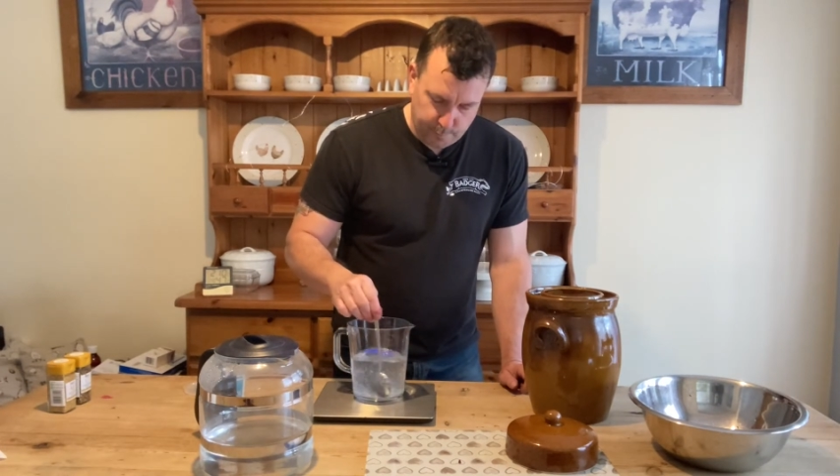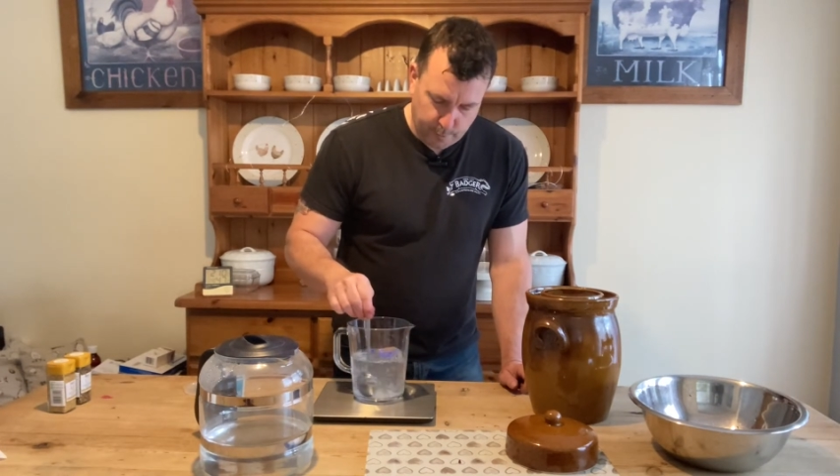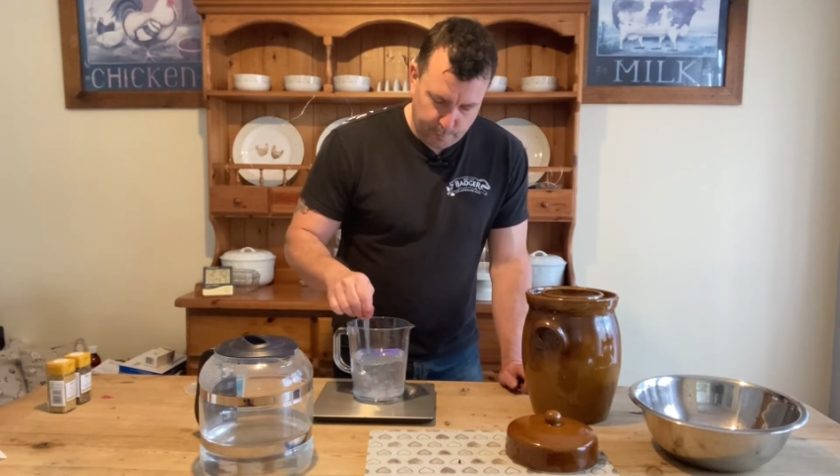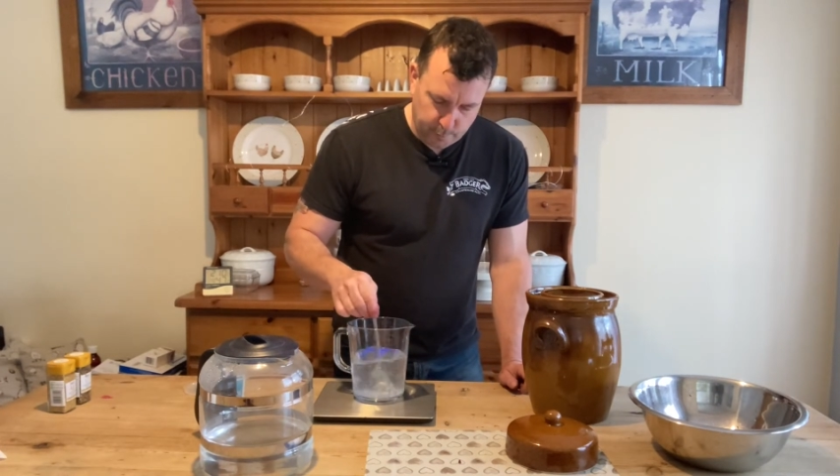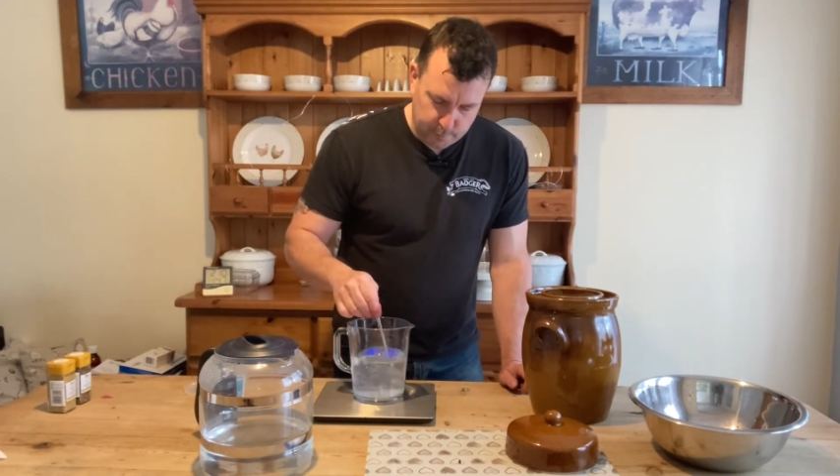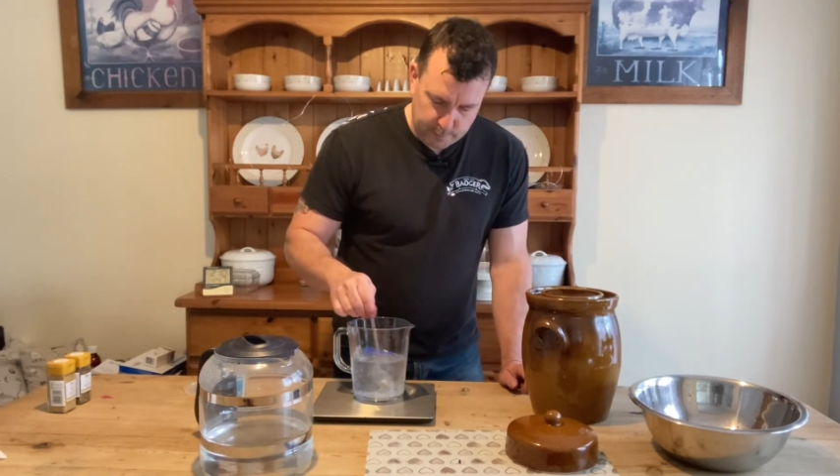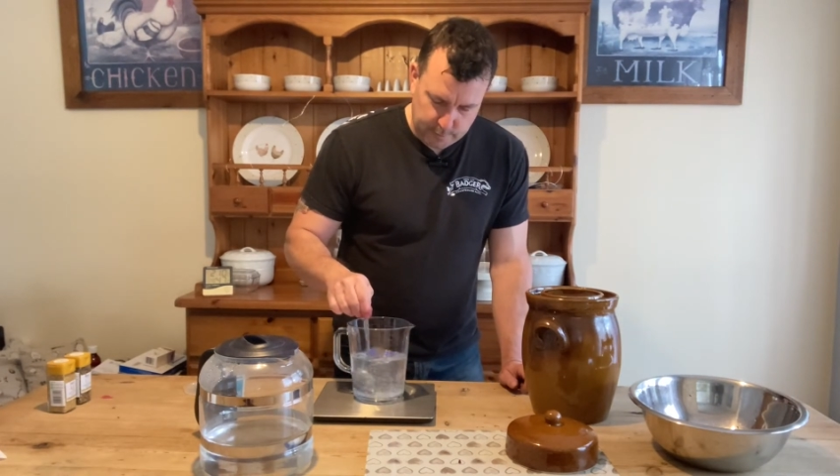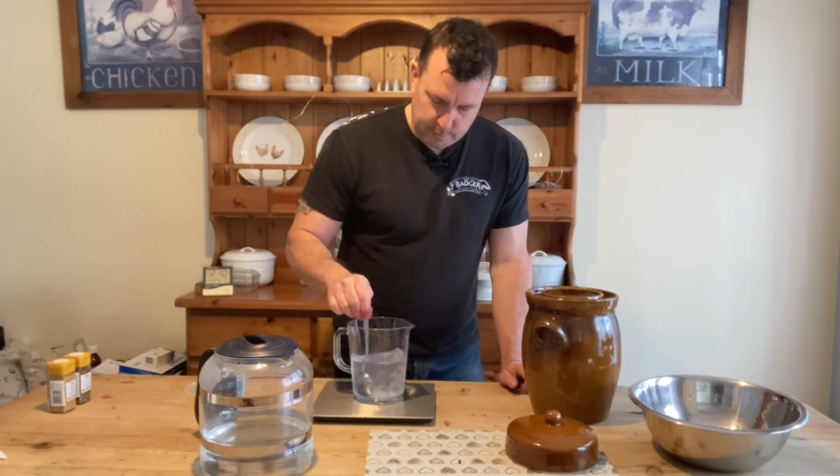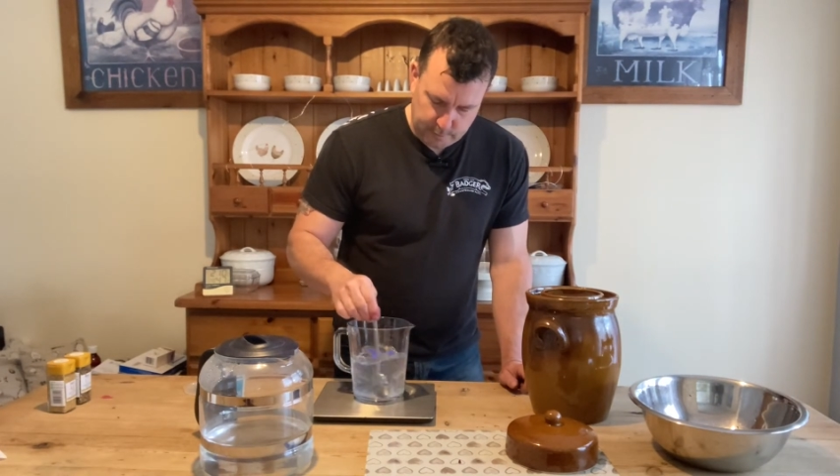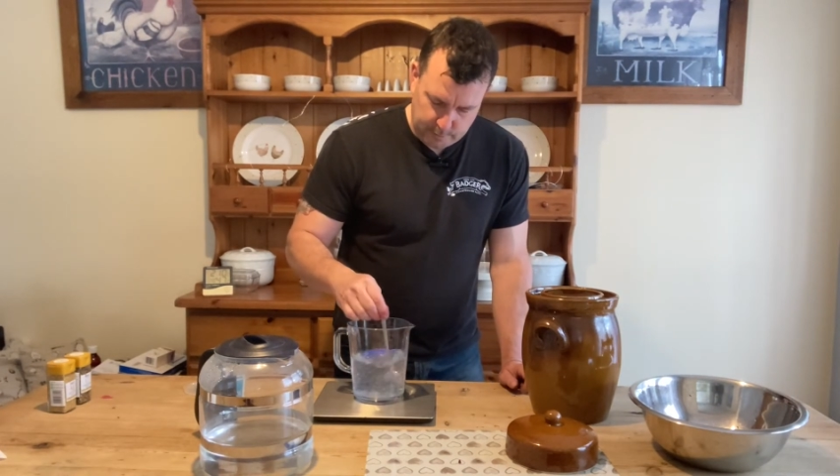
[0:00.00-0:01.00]
bubbles.
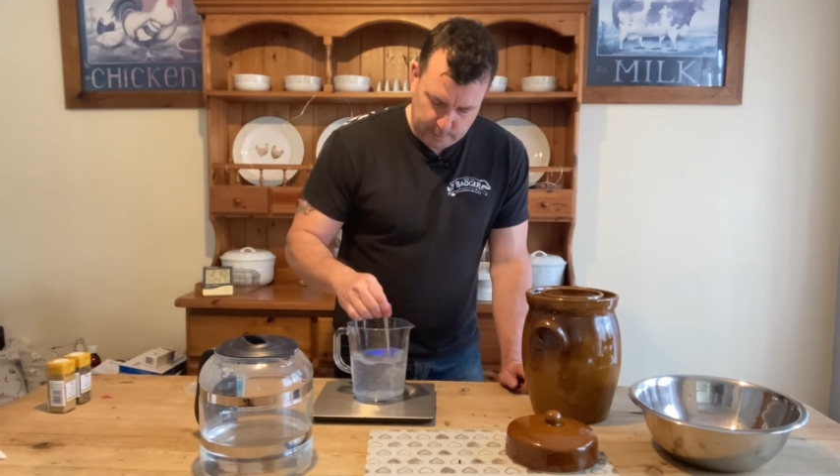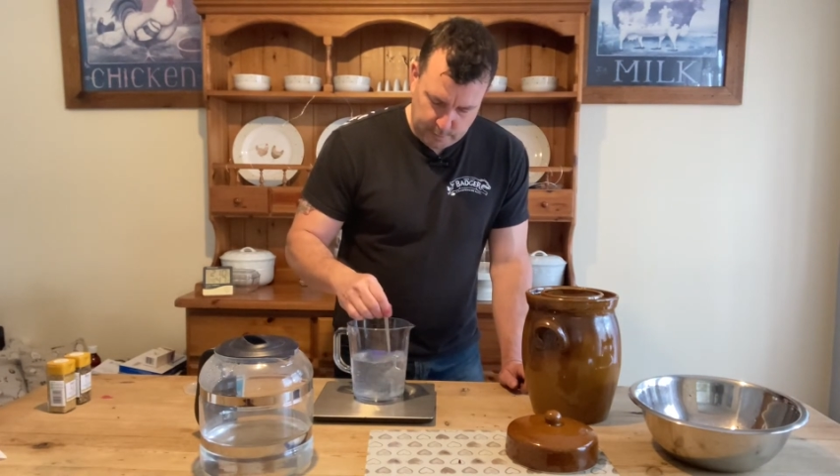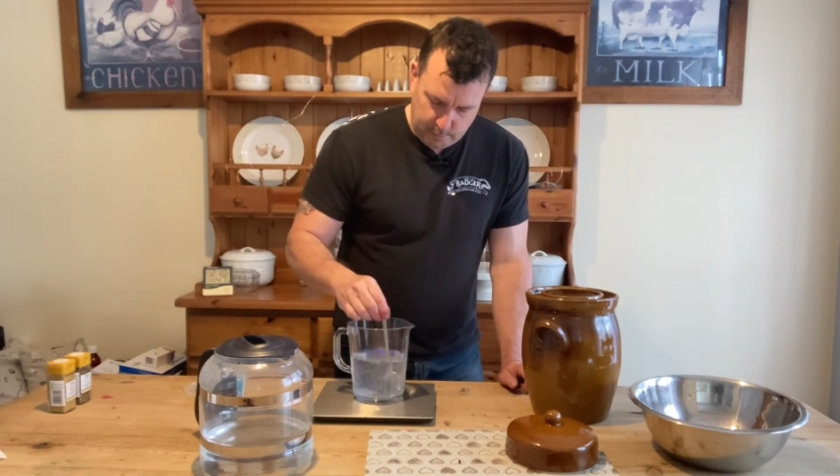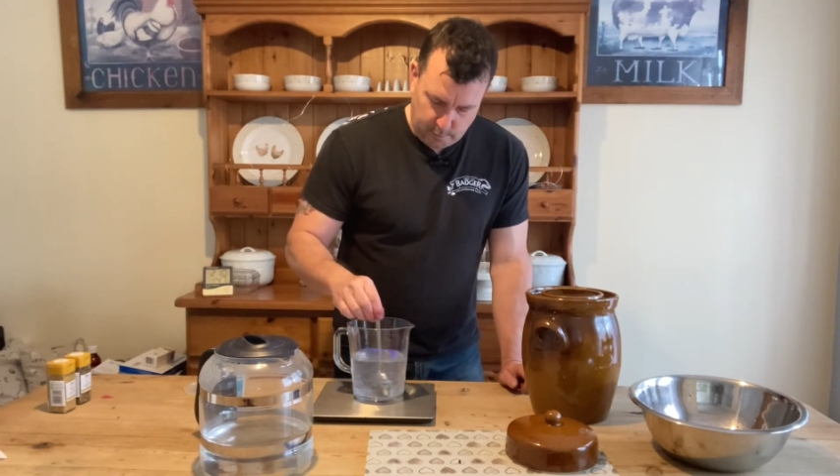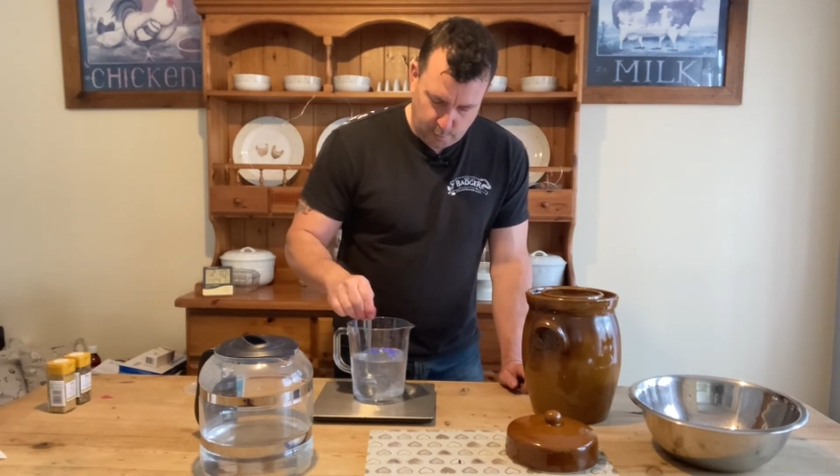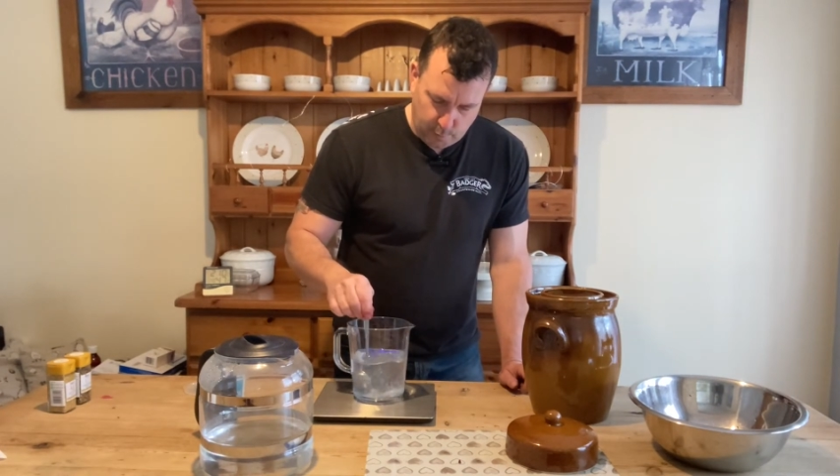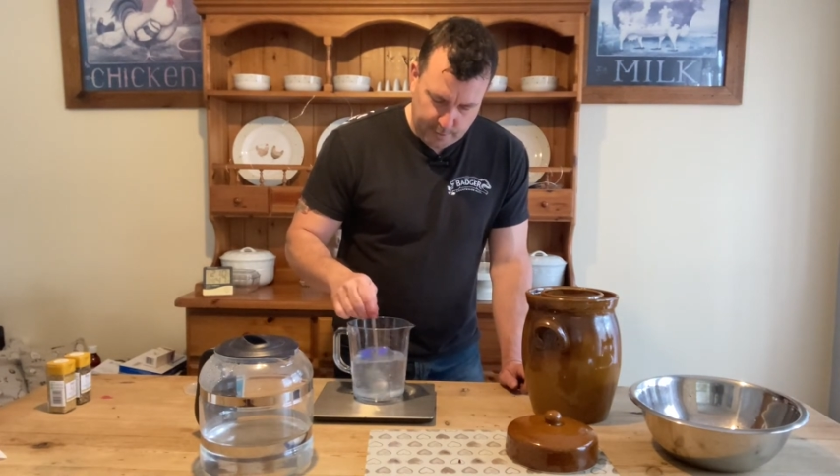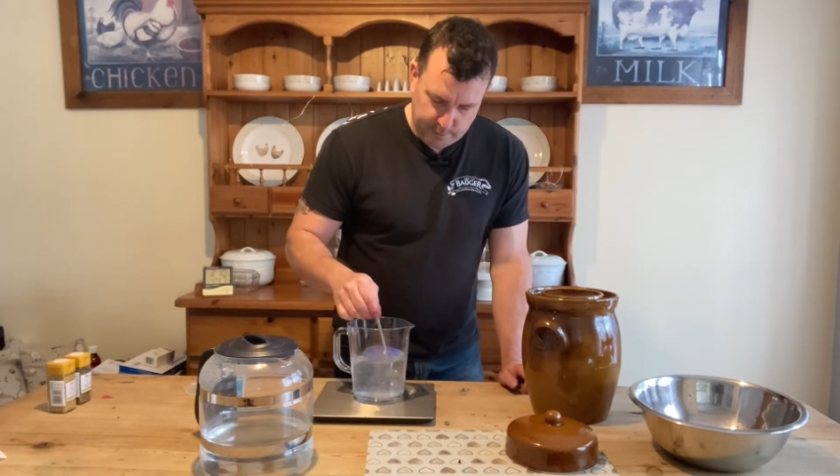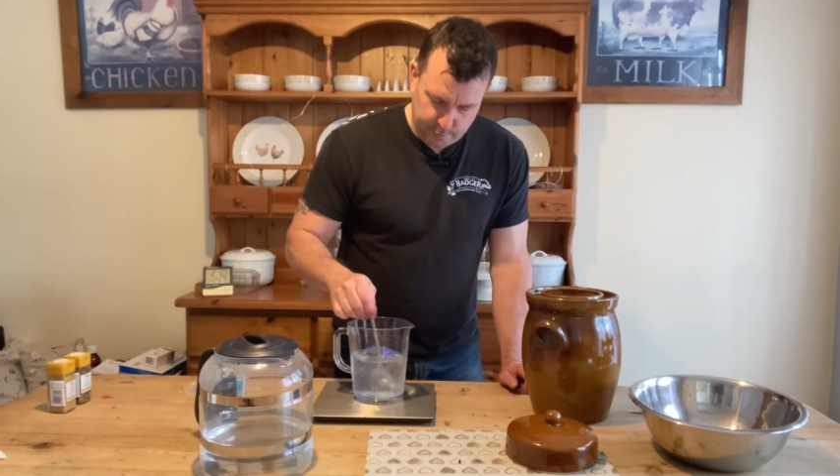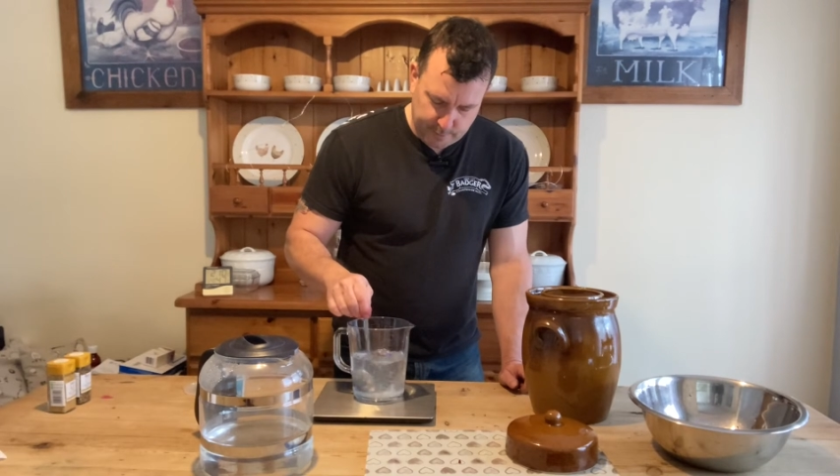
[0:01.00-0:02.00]
I'll
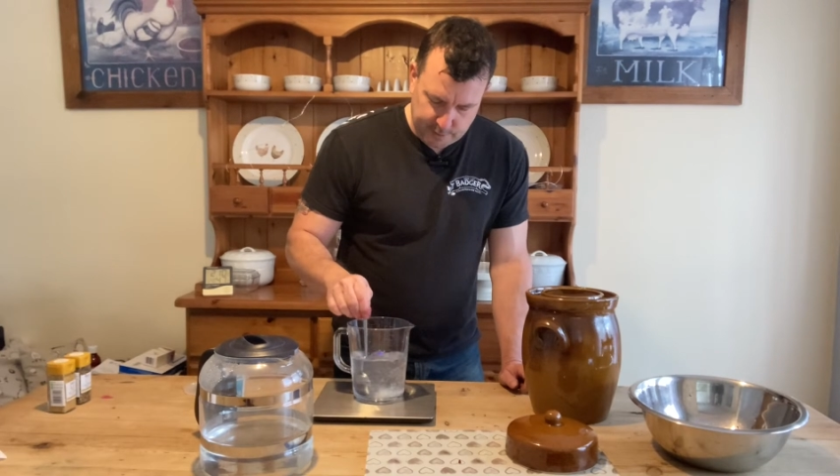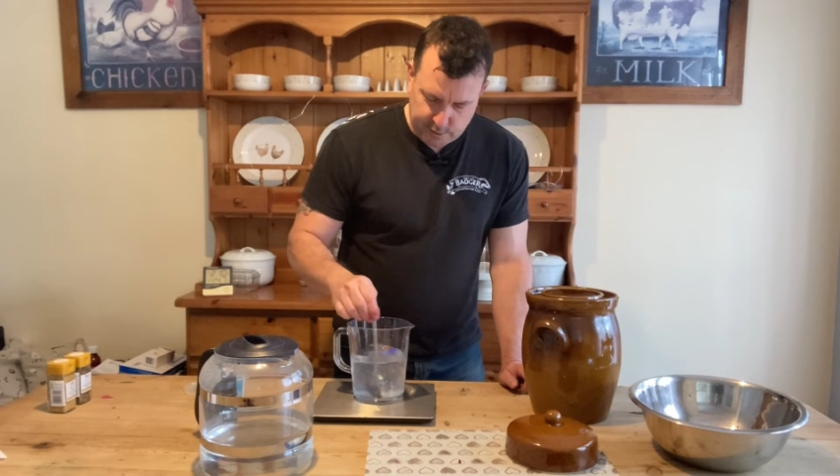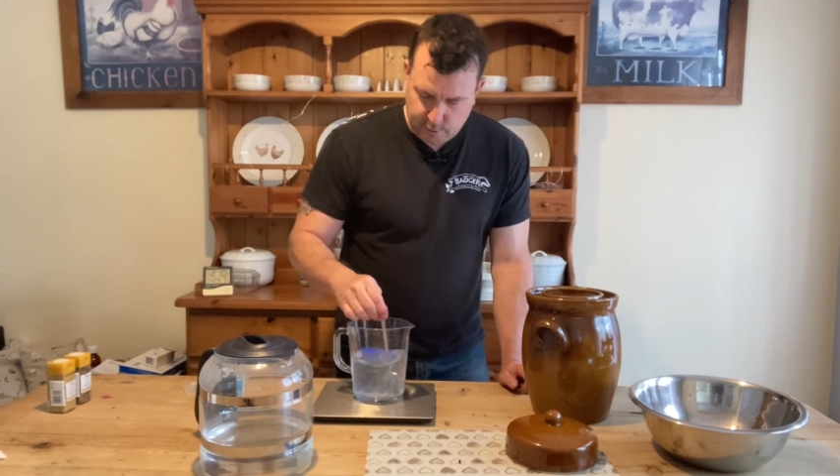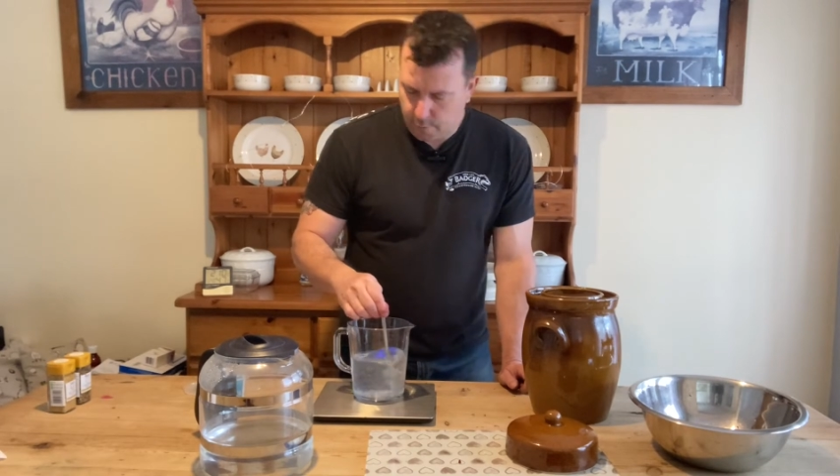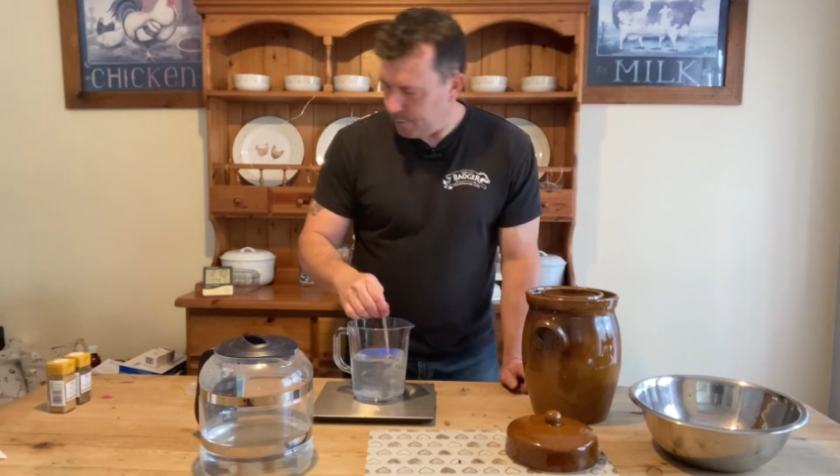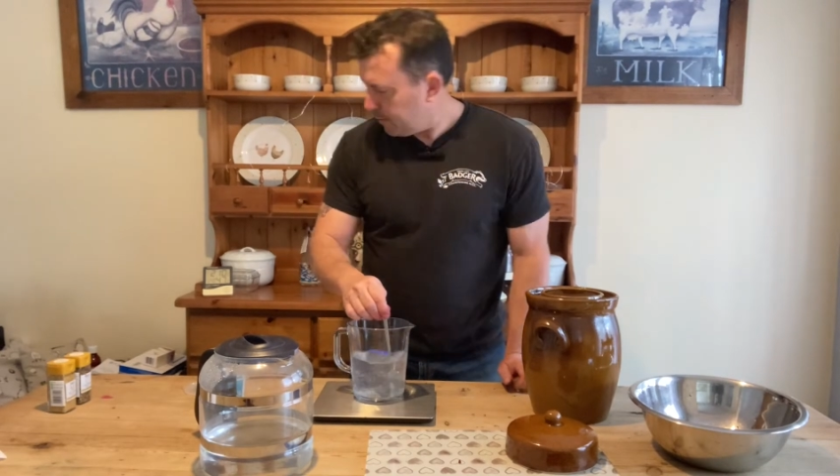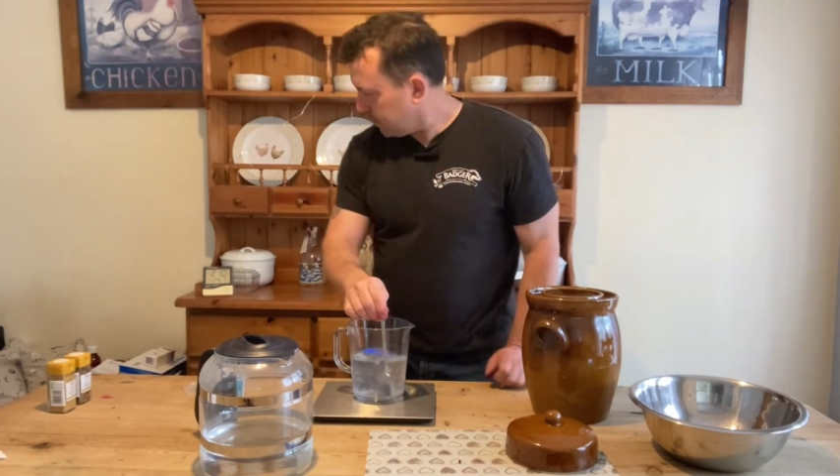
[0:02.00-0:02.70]
wait until they stop.